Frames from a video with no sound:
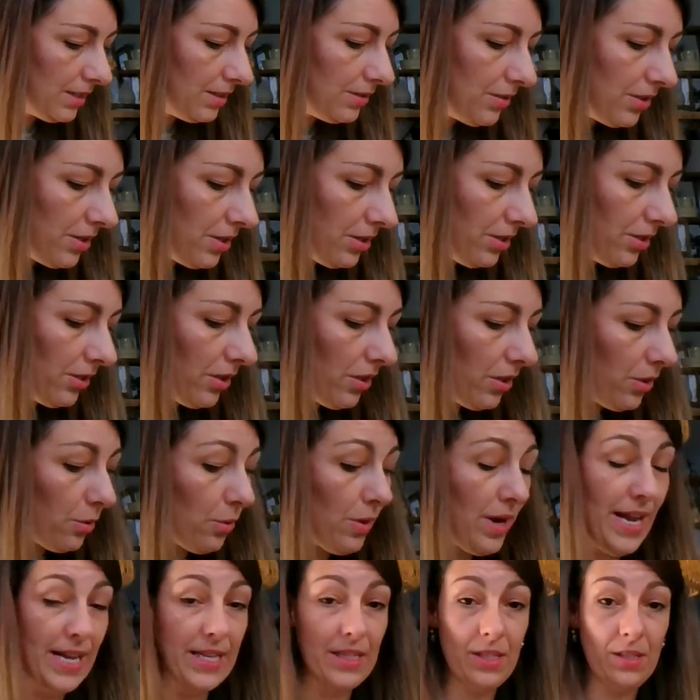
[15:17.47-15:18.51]
the
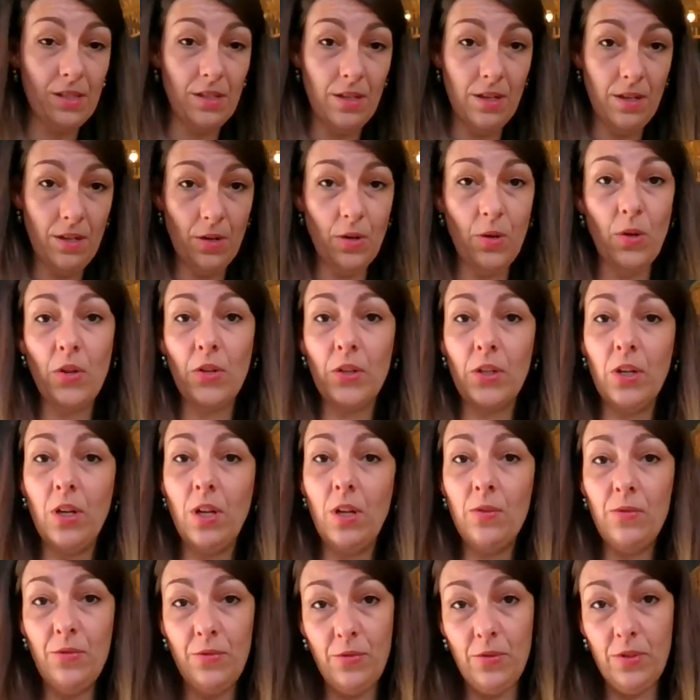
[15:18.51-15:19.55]
threads are all the
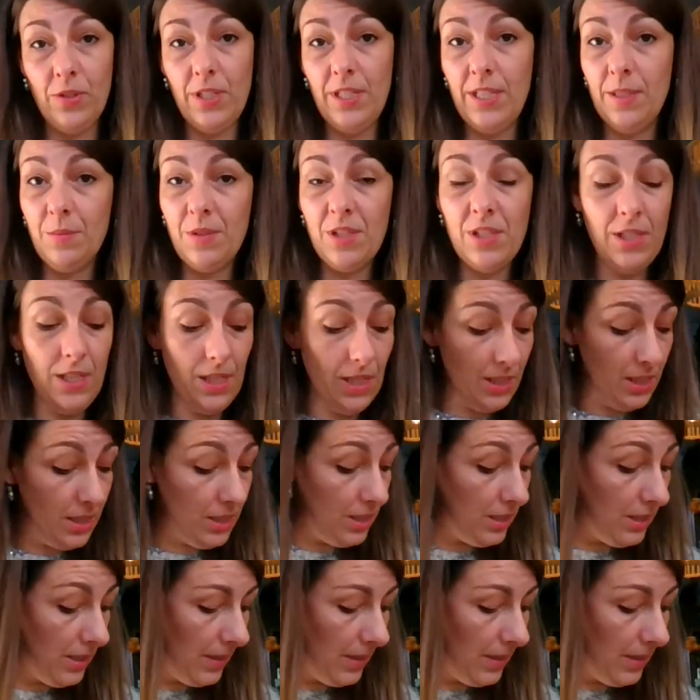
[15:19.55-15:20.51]
called for DNCs.